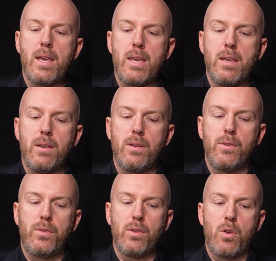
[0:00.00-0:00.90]

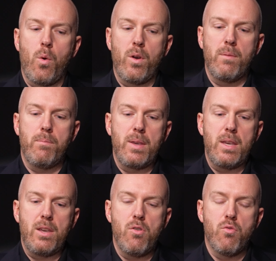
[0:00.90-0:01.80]
is going to
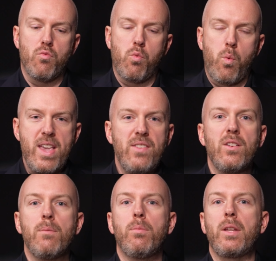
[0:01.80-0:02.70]
be
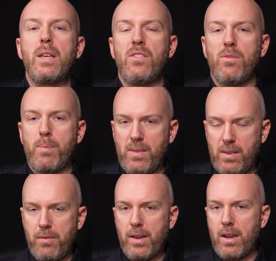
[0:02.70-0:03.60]
reasonably
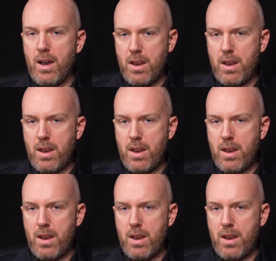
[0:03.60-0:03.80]
specific